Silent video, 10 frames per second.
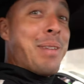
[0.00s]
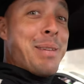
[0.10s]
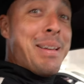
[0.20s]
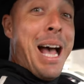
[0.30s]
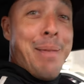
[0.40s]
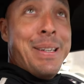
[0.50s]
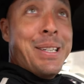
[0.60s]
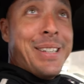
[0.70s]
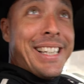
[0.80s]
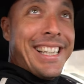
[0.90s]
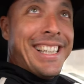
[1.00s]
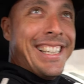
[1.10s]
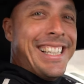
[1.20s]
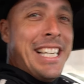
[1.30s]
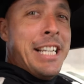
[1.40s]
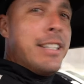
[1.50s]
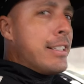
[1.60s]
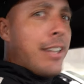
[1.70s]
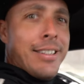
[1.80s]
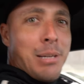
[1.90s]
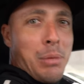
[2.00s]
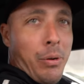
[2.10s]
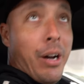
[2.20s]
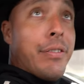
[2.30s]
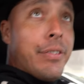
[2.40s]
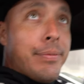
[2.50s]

going to be happy doing it. So no but. Just don't tell my wife.